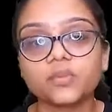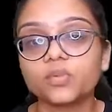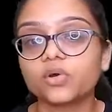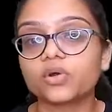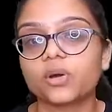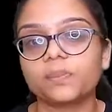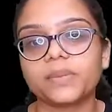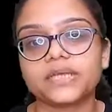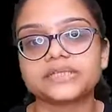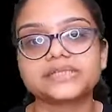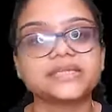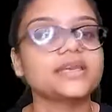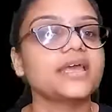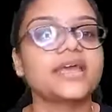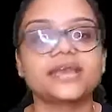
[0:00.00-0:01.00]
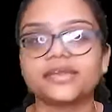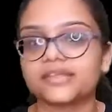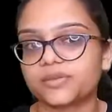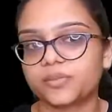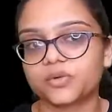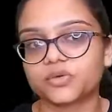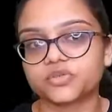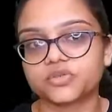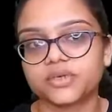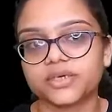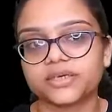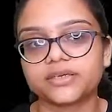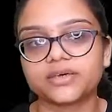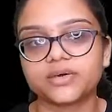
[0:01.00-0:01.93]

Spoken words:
more complex than any other postulate.